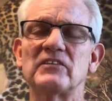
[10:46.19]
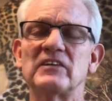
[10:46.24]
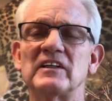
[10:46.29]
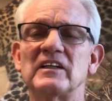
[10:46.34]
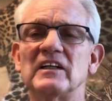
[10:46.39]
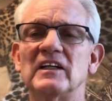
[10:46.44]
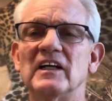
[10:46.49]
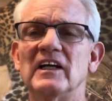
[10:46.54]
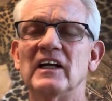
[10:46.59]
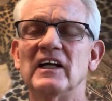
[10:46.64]

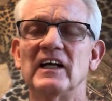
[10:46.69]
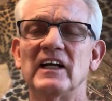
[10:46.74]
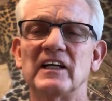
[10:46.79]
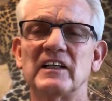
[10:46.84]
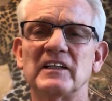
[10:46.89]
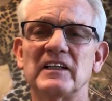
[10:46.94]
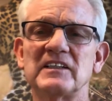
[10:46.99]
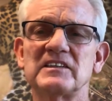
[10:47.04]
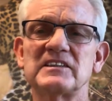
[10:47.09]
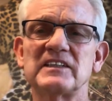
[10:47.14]

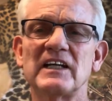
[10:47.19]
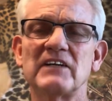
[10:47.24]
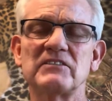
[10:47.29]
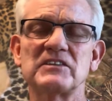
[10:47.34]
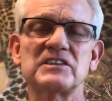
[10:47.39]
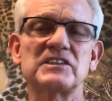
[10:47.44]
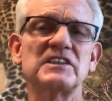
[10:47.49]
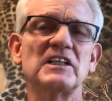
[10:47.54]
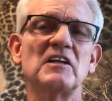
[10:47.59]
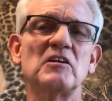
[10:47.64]
and let's have a
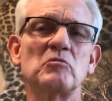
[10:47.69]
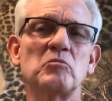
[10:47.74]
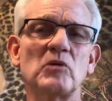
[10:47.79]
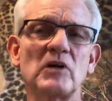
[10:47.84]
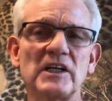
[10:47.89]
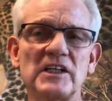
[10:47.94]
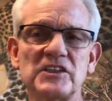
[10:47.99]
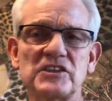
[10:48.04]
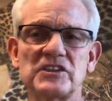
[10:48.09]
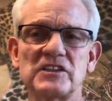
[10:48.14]

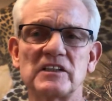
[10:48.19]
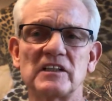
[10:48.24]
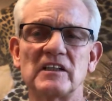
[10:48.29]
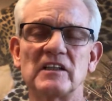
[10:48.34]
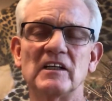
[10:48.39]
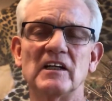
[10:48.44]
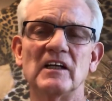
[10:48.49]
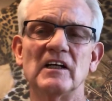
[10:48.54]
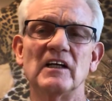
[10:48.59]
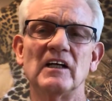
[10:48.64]
celebration
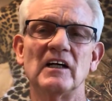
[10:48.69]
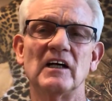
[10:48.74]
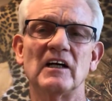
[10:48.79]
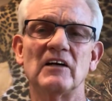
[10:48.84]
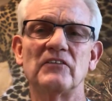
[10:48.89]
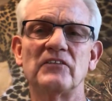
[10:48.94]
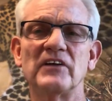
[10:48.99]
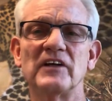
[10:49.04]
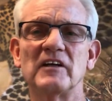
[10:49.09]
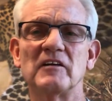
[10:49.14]

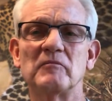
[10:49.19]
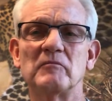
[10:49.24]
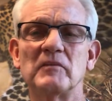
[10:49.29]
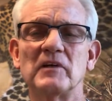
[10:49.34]
of him.